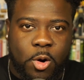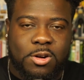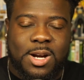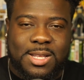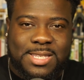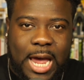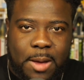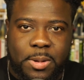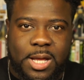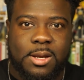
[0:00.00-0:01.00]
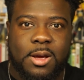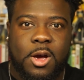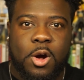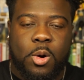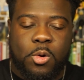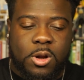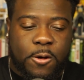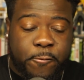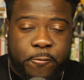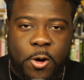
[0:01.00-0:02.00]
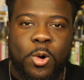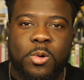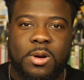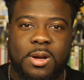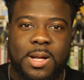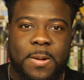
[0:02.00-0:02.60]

or on a tablet or on a phone.